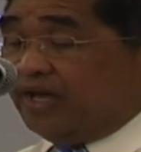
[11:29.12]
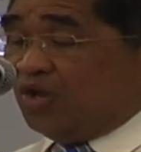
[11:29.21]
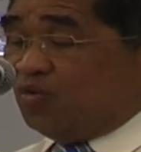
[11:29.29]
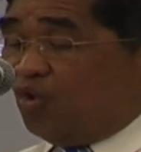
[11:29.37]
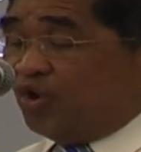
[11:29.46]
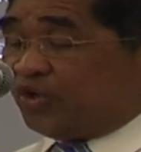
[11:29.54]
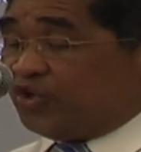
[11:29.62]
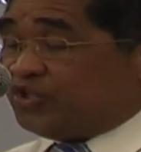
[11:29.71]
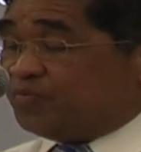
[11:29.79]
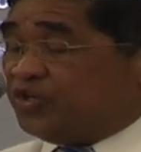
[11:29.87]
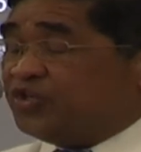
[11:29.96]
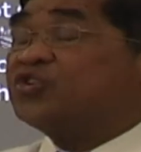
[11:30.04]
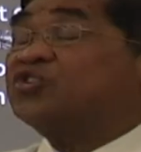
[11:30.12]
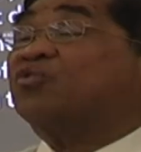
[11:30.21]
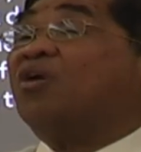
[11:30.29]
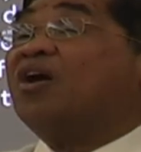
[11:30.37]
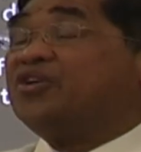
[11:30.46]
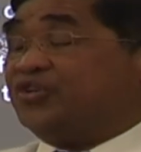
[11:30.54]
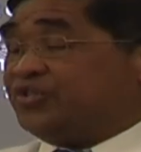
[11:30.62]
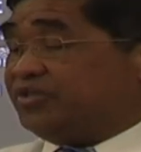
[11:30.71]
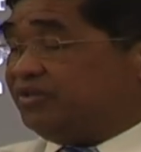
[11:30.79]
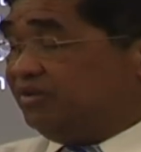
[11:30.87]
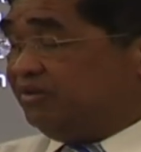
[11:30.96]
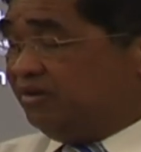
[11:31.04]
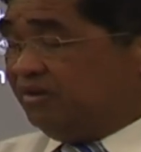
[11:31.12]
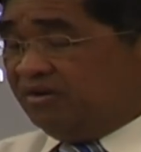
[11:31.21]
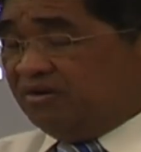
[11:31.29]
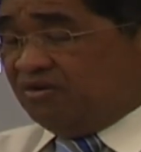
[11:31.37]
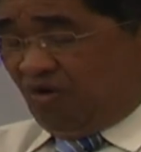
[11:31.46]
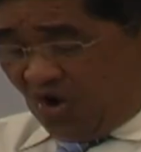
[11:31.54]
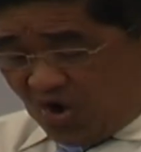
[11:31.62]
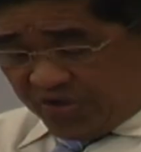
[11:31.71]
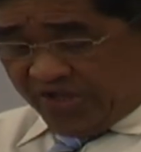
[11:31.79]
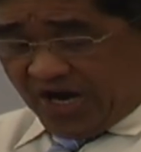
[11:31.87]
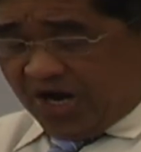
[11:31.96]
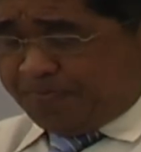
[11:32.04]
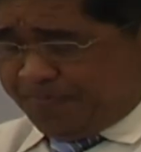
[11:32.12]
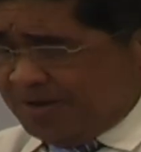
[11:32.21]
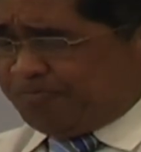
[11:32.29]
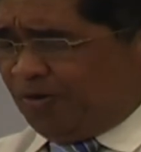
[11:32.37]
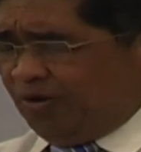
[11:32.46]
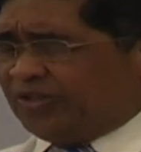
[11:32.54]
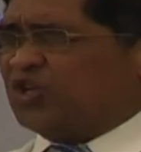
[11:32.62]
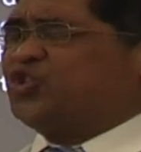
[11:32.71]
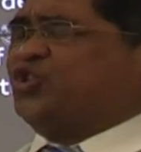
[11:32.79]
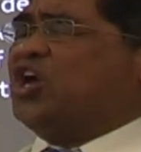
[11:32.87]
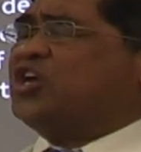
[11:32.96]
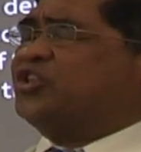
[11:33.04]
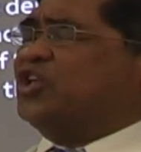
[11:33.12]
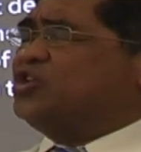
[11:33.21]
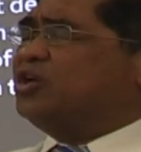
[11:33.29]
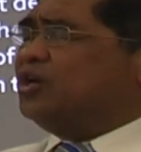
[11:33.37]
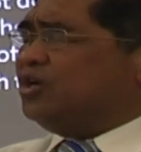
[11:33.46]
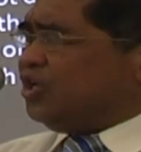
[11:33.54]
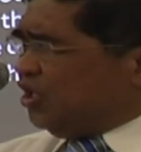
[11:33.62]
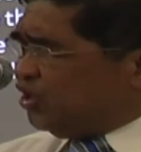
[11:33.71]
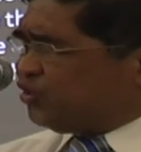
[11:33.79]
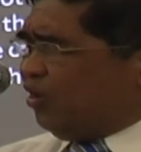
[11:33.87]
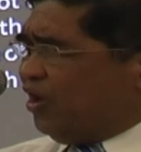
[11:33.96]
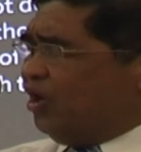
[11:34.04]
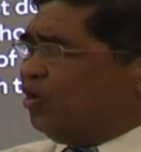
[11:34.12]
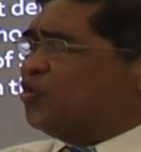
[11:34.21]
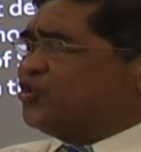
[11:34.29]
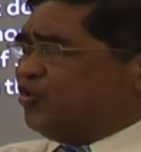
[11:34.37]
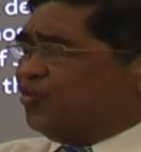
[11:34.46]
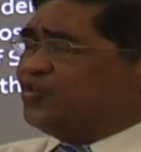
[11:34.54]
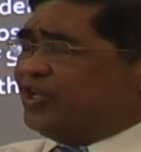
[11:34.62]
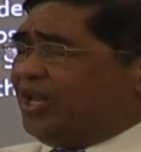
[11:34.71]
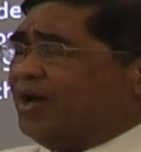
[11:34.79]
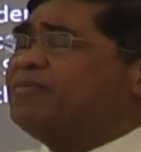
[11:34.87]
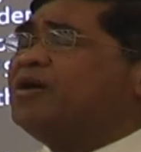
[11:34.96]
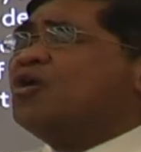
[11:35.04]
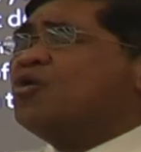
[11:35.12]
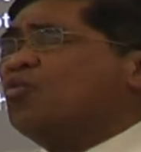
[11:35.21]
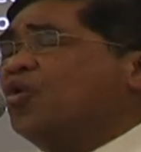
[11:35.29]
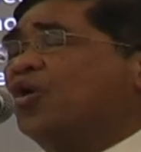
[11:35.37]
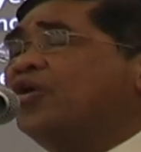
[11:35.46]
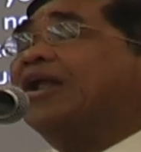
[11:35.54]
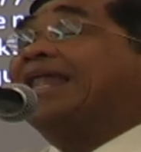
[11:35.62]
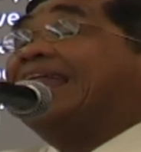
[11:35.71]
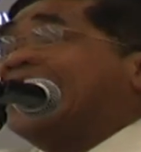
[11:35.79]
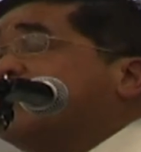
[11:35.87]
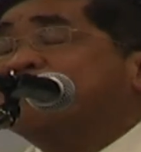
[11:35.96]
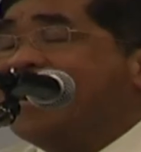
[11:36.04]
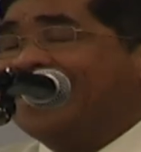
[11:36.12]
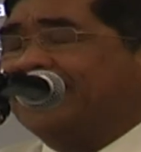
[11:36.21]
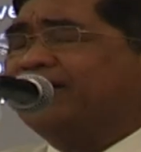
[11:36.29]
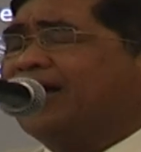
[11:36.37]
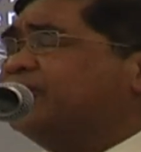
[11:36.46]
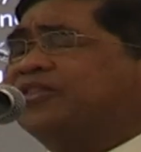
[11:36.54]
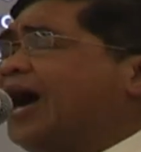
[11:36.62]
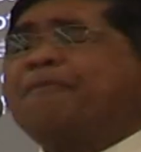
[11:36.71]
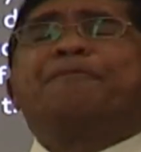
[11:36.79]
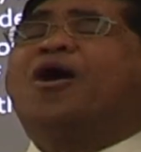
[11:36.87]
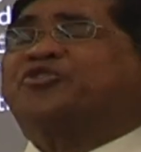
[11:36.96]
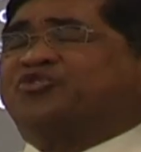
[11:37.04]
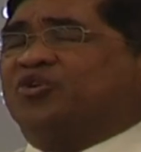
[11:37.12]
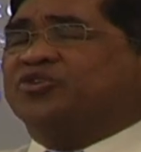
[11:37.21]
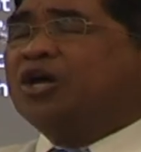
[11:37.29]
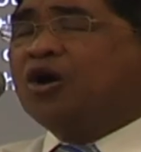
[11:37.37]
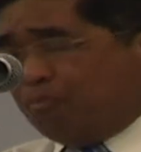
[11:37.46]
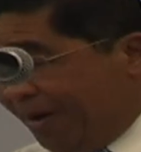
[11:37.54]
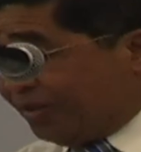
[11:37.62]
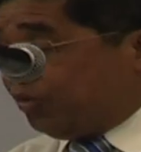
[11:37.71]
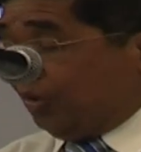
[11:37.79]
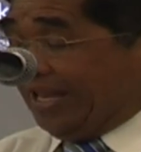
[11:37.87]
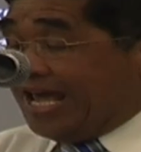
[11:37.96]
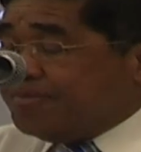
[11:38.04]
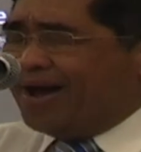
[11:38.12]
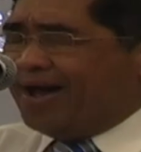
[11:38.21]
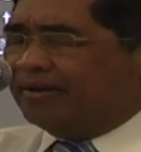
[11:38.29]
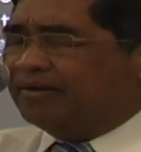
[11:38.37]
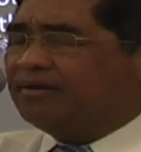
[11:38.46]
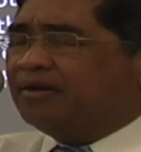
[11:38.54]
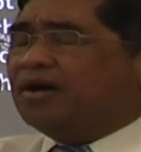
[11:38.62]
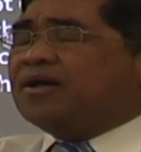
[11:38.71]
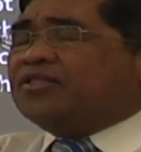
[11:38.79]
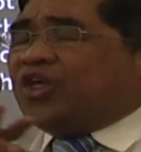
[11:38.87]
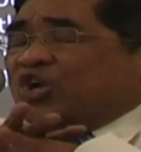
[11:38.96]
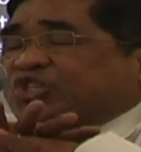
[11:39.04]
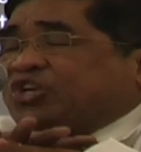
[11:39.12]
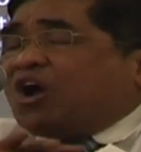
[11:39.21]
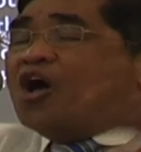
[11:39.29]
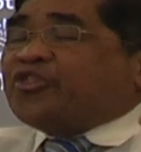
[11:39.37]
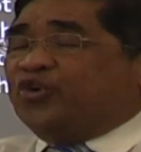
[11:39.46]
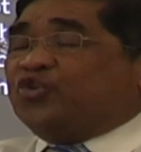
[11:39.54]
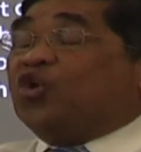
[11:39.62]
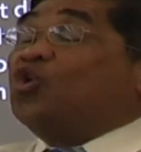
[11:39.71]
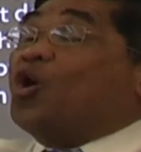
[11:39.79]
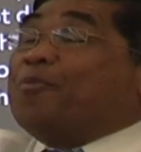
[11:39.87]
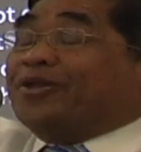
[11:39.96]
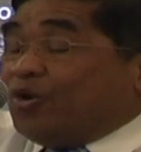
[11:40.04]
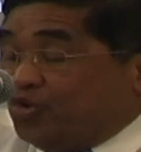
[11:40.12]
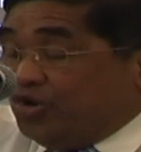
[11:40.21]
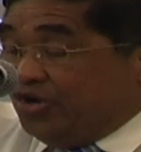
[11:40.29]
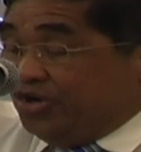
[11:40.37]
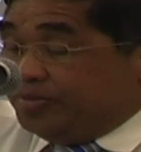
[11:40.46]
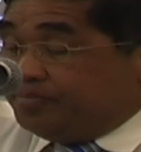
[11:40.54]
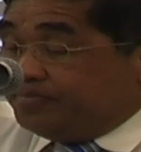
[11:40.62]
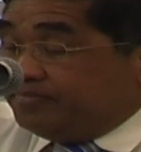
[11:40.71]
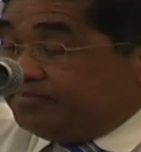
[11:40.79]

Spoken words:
and workers of Jesus Christ. Ordinary people that shaped in Israel or Jerusalem were laymen, not the apostles, but laymen. They're scattered all over the world.